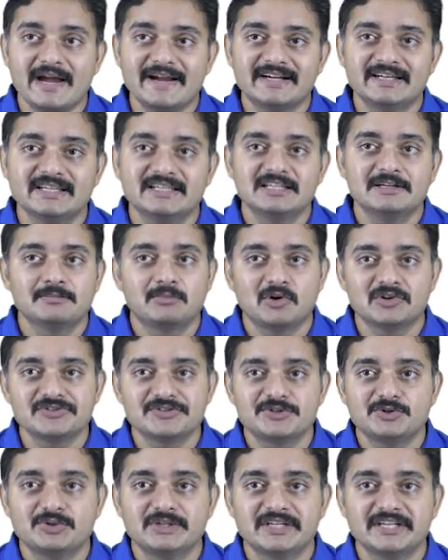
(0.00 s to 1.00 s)
acting in
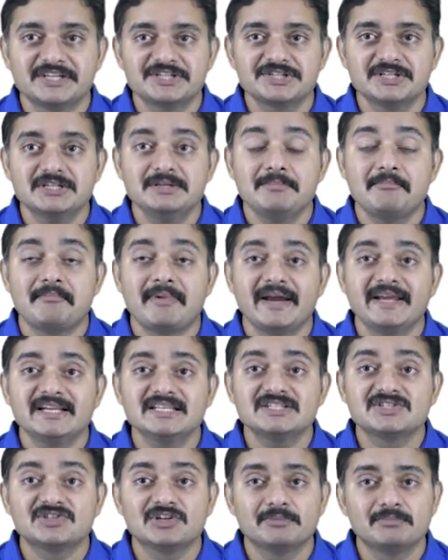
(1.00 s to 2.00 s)
positive direction
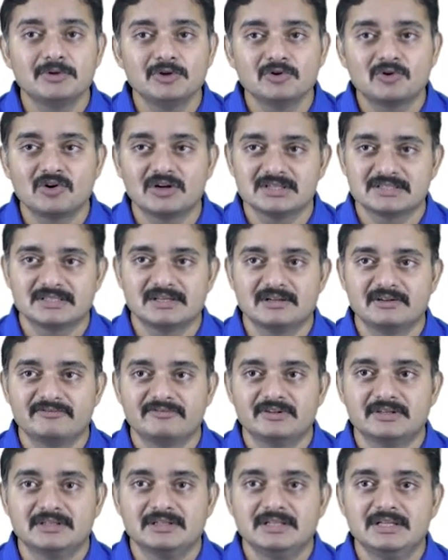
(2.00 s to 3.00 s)
minus w cos
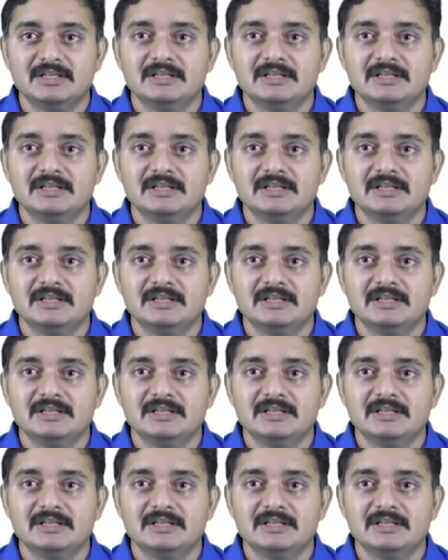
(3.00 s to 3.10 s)
alpha.